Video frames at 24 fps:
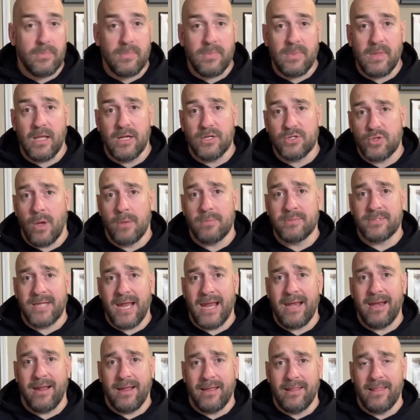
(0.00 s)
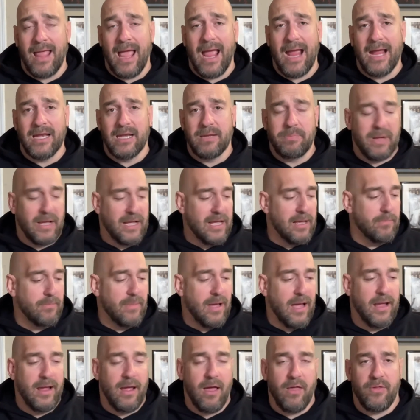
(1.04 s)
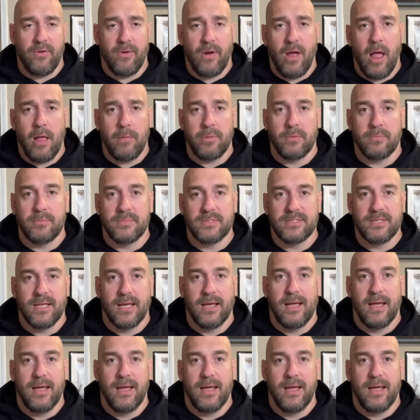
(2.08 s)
So I'm standing in line to pick up my other albums,